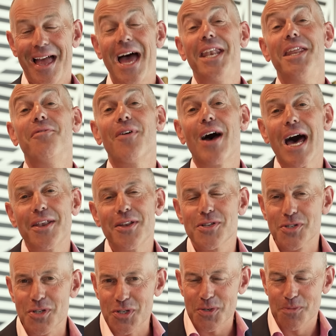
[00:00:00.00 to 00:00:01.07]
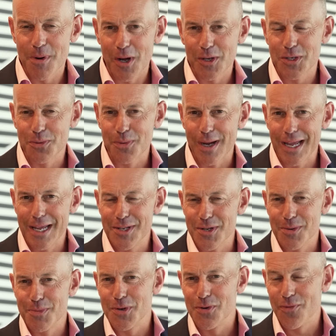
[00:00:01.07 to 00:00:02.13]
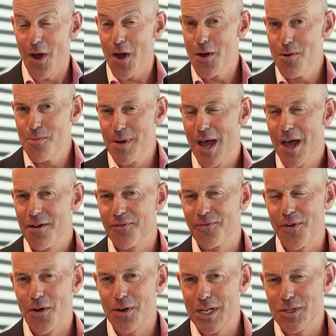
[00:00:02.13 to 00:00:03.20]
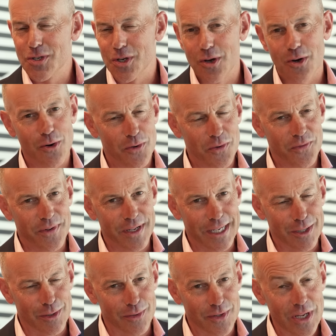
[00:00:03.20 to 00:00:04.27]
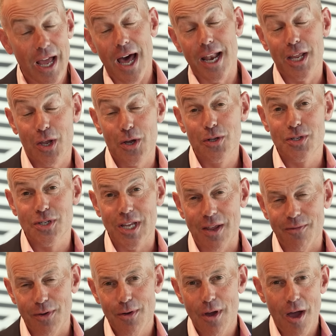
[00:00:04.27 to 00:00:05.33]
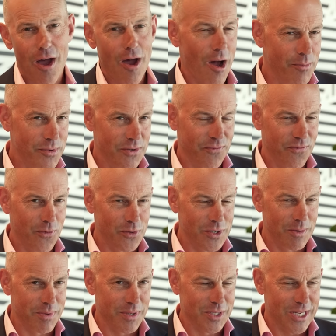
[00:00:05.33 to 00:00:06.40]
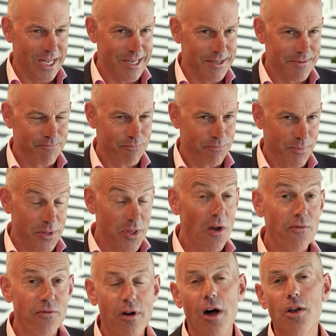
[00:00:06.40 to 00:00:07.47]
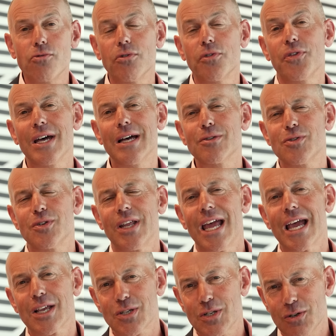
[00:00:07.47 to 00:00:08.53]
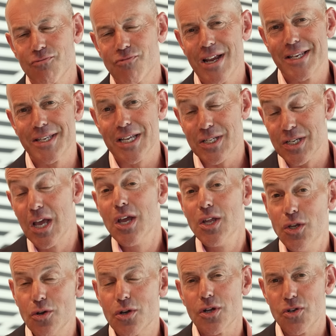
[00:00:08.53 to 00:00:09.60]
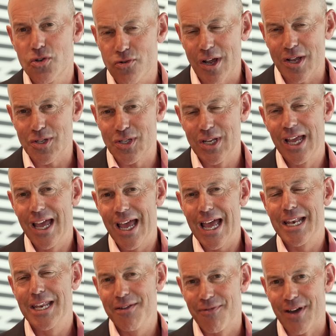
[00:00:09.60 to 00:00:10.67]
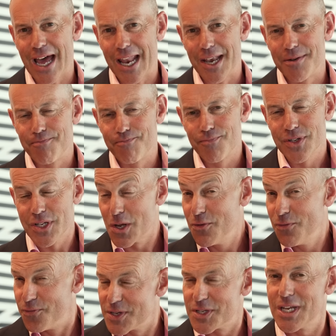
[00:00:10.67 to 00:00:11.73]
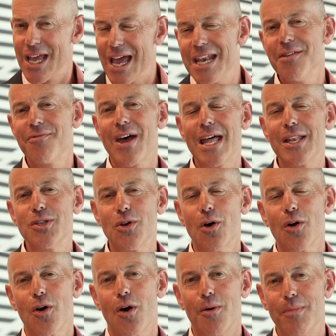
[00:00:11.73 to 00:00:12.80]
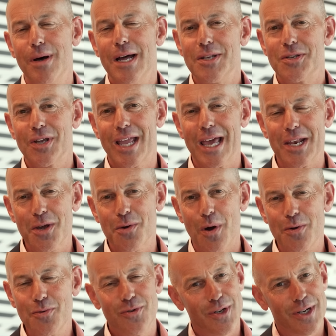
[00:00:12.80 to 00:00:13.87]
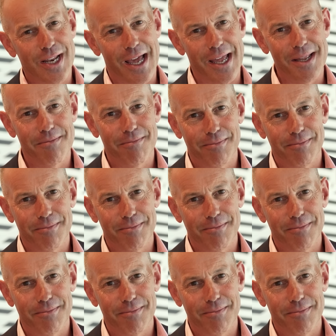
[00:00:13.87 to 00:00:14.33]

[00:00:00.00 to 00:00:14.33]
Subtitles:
AnyVan is a smarter way to move home, furniture or vehicles, and it could save you up to 40%. With over 100,000 excellent ratings, you can trust AnyVan. So visit anyvan.com to get a quote today.